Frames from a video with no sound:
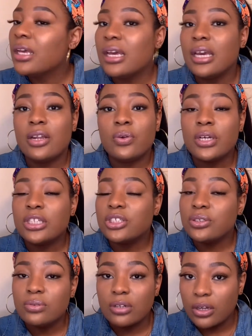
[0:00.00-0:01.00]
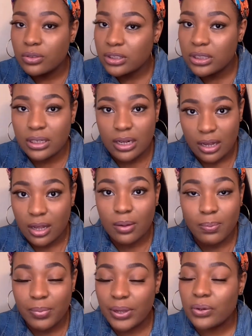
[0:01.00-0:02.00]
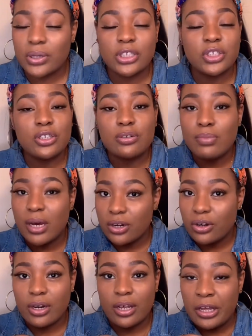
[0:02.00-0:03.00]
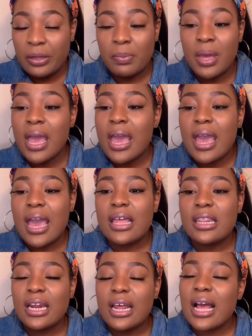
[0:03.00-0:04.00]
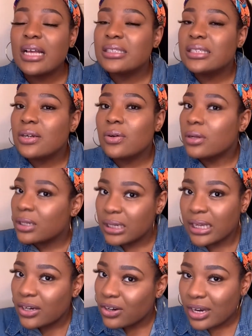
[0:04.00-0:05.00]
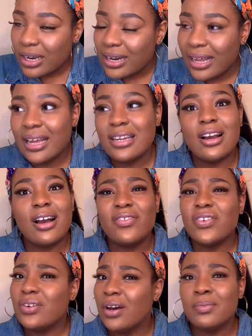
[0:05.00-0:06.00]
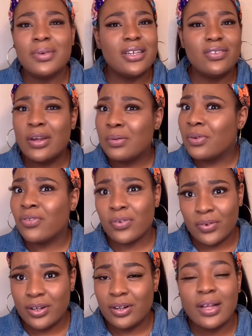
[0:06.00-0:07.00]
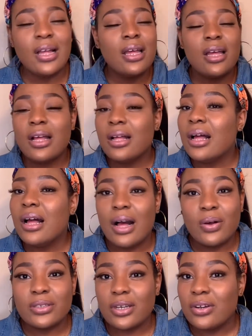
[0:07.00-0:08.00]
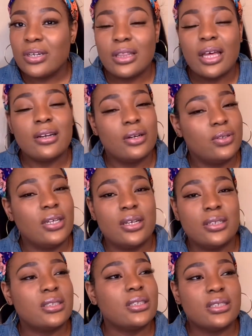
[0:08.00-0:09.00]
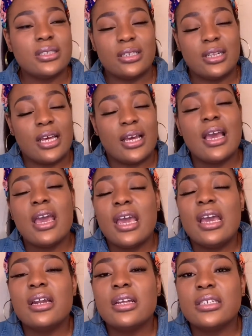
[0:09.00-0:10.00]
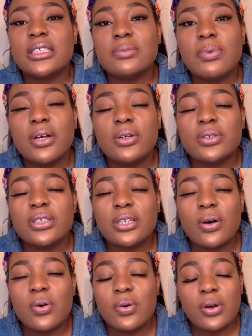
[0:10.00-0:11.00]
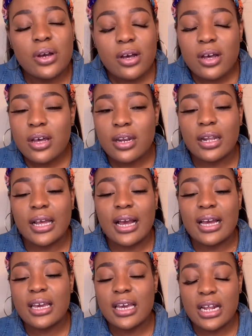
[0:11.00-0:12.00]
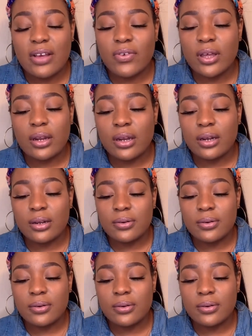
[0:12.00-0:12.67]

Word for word: it'll get you lotioned up it'll get you buttered up and then it has little glitter in it and y'all if you know me you know me for real i was already like oh yes this is the thing and it smells so good like i can't even